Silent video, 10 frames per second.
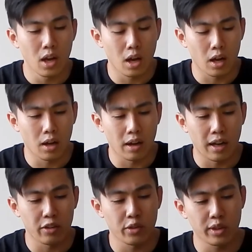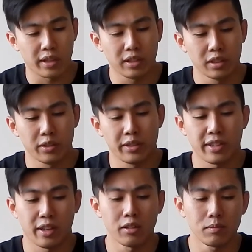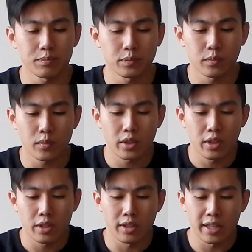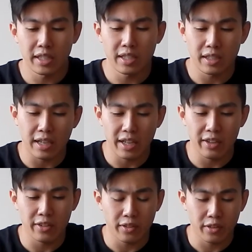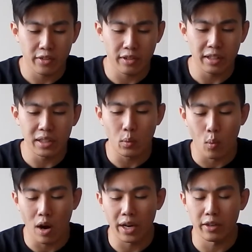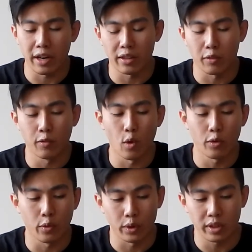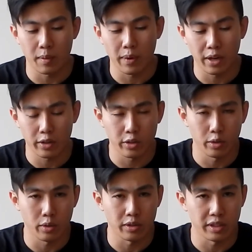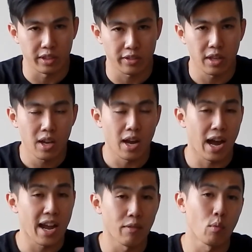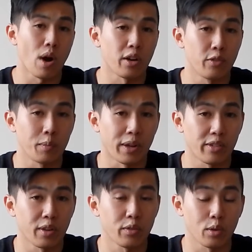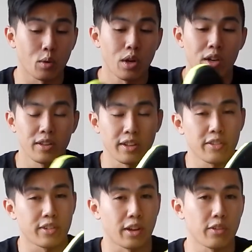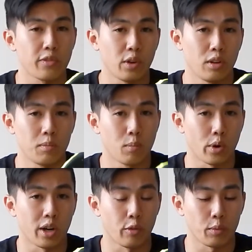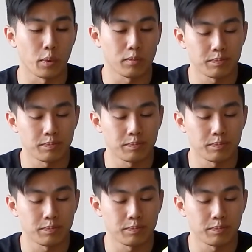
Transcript: As you can clearly tell, the Nike is slightly wider at the forefoot compared to Adidas. I have a wider foot myself, so this does feel more comfortable.